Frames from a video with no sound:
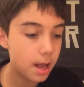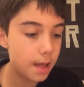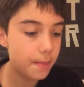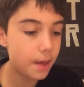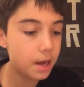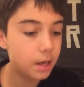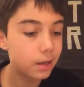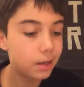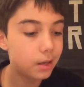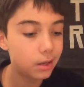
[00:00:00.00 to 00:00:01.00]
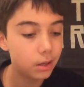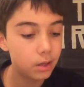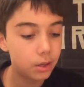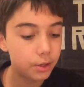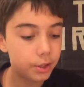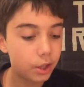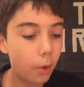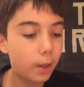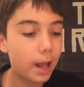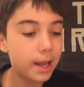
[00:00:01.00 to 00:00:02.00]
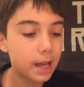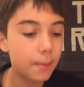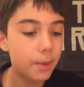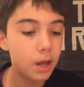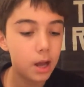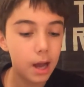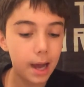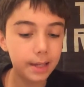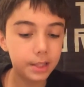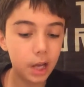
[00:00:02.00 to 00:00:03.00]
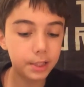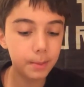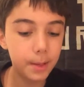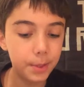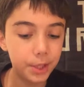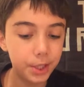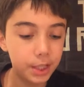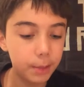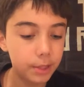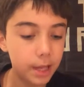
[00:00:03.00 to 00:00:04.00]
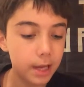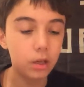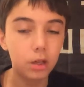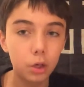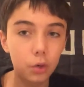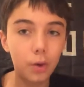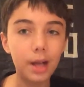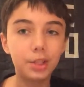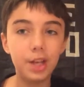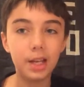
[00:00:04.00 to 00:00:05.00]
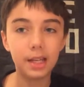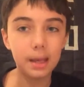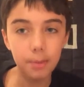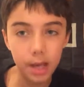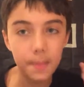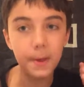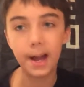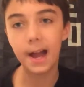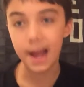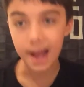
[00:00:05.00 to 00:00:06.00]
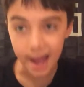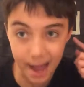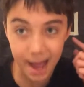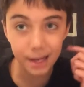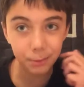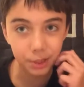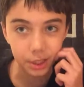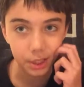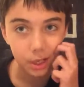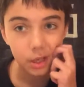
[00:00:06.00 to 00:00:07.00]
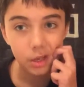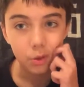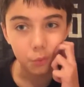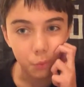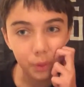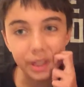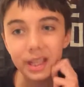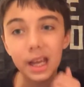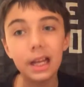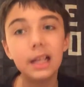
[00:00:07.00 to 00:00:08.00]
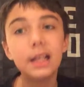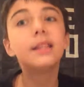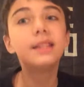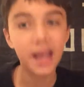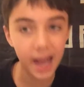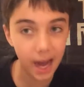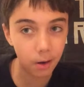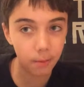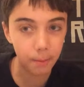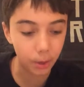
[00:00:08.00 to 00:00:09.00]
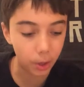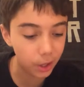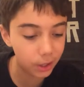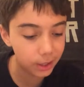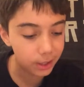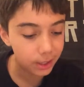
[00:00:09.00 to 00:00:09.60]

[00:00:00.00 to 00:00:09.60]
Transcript: And then, so like, I saw some images. He was like cross-checking him in the head, which is really terrible.